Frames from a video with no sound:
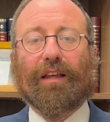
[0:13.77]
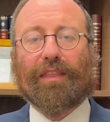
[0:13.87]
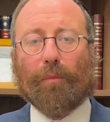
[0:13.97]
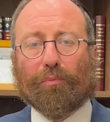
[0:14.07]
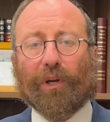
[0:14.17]

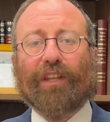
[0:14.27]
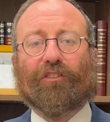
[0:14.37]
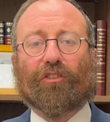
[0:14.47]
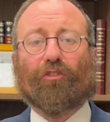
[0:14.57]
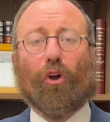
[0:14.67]
that brings
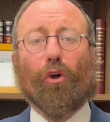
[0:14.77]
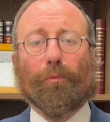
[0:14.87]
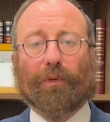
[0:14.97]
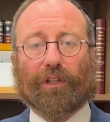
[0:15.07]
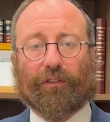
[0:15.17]

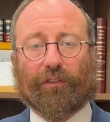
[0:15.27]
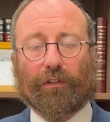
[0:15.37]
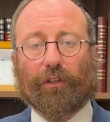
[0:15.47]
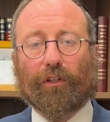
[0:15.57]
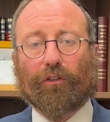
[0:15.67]
atonement
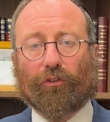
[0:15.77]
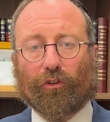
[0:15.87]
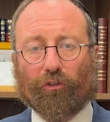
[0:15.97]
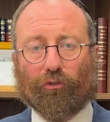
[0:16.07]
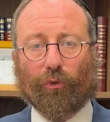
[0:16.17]
to
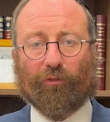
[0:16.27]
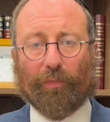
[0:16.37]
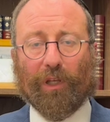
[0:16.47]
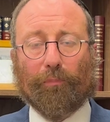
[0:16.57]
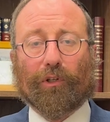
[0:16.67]
the Jewish
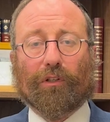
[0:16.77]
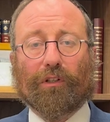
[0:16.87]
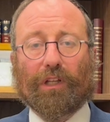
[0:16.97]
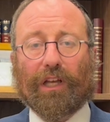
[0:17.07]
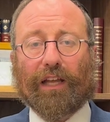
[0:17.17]
people
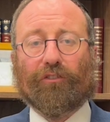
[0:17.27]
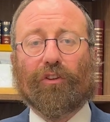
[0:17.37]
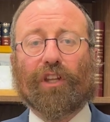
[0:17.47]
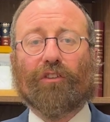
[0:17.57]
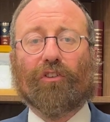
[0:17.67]
and to
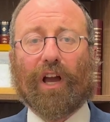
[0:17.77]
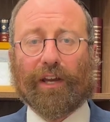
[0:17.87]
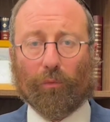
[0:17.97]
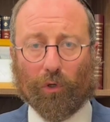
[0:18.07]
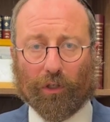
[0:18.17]
the
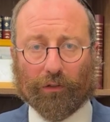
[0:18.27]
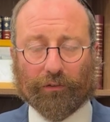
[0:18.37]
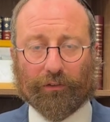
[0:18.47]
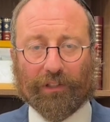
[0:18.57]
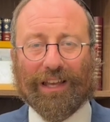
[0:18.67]
entire world.